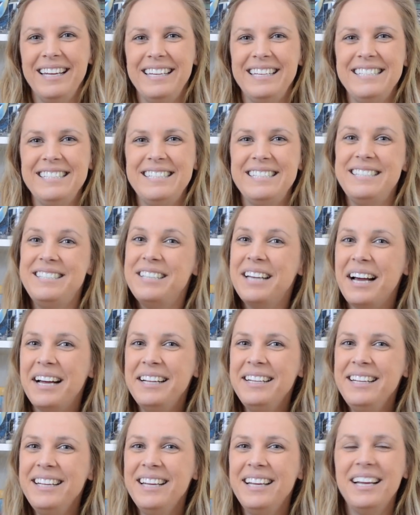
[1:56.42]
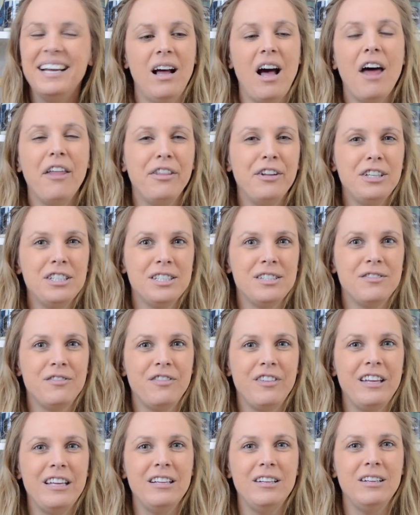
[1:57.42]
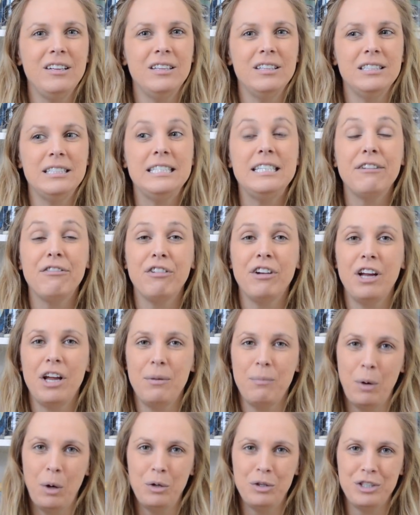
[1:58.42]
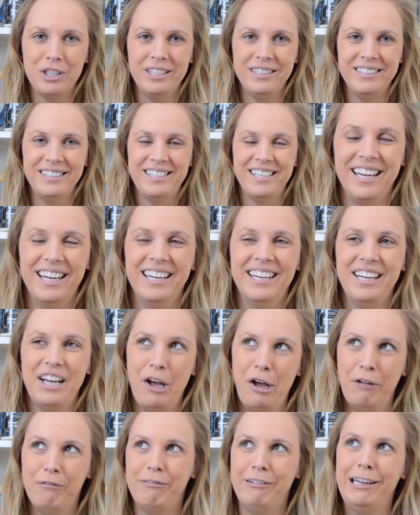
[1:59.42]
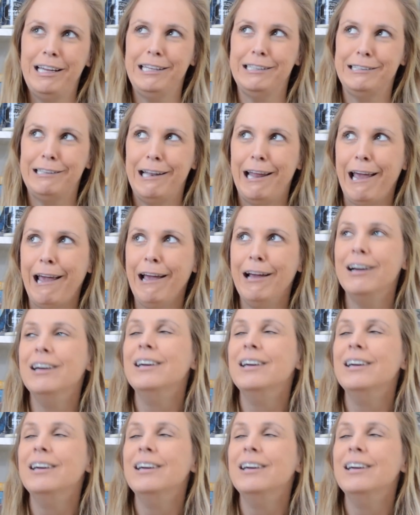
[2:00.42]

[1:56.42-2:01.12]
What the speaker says: is done. Authors feel different emotions, obviously,